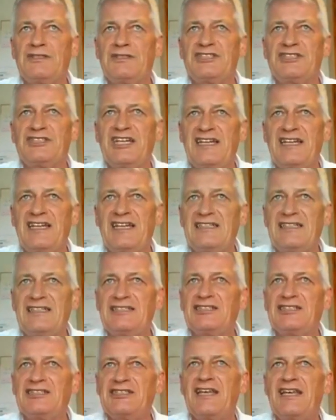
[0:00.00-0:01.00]

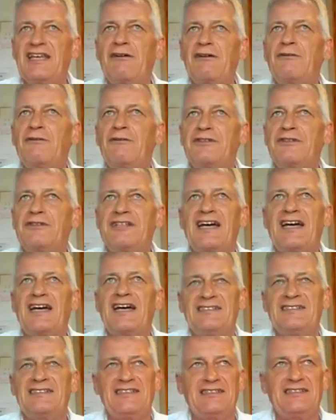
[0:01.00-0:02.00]
change their
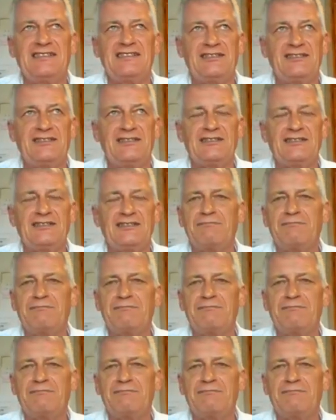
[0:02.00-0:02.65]
organizations.